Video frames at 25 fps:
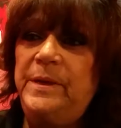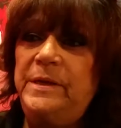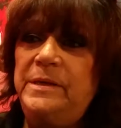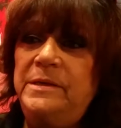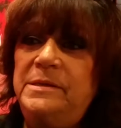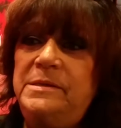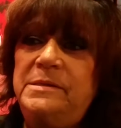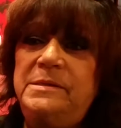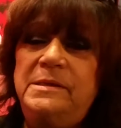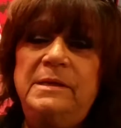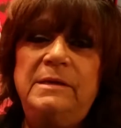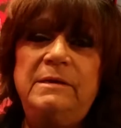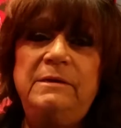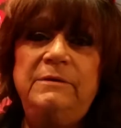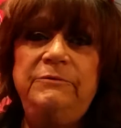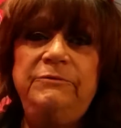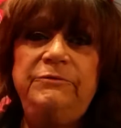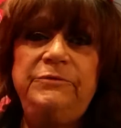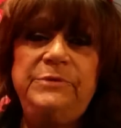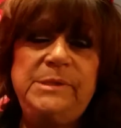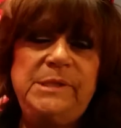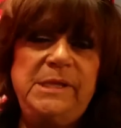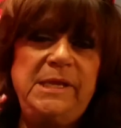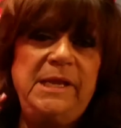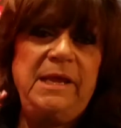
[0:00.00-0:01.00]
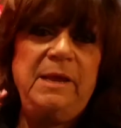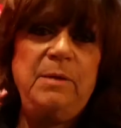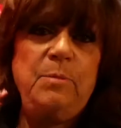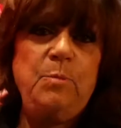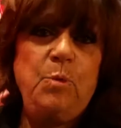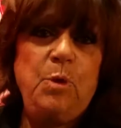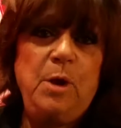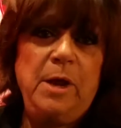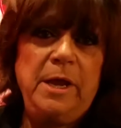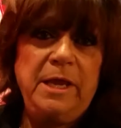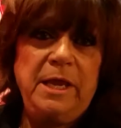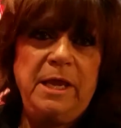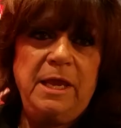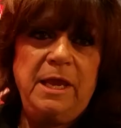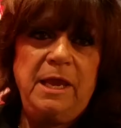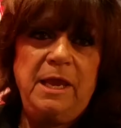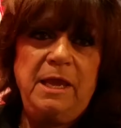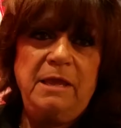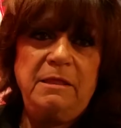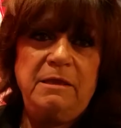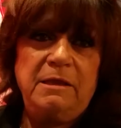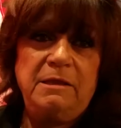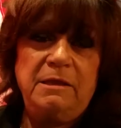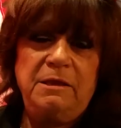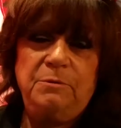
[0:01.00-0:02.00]
But instead of
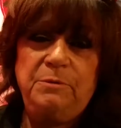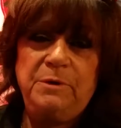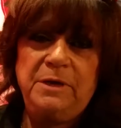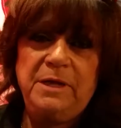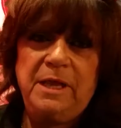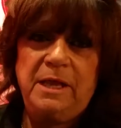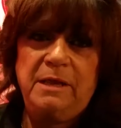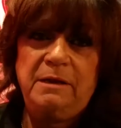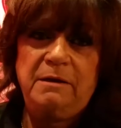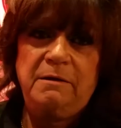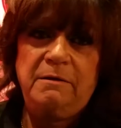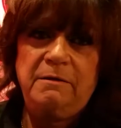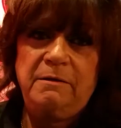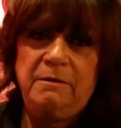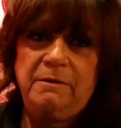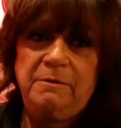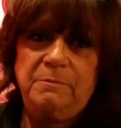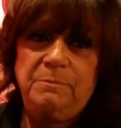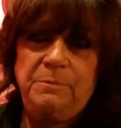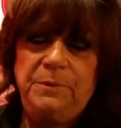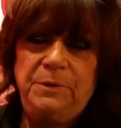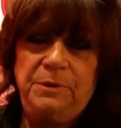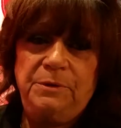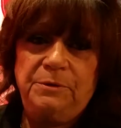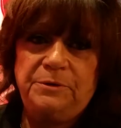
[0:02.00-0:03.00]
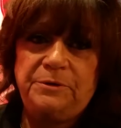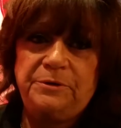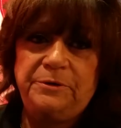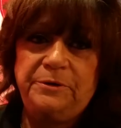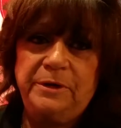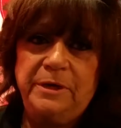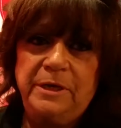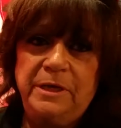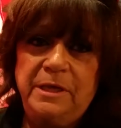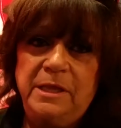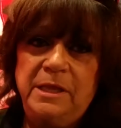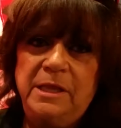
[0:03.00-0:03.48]
CMYK that you would get on a computer,